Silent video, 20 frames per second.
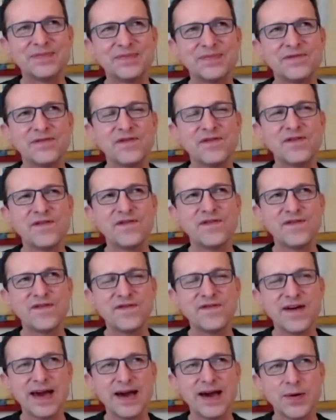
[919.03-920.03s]

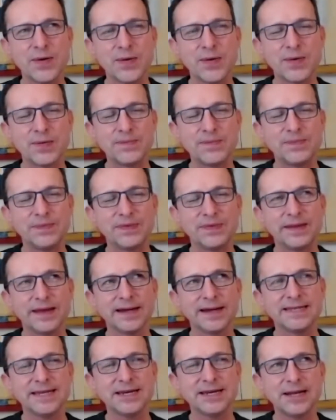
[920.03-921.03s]
felt,
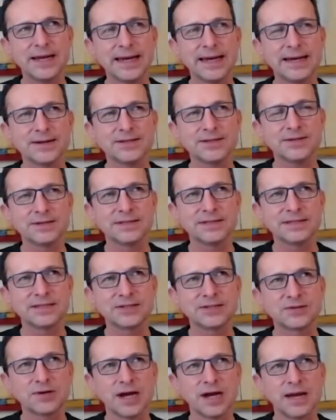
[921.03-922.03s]
I don't know how to
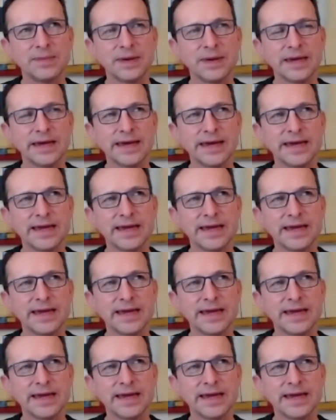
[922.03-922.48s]
describe it.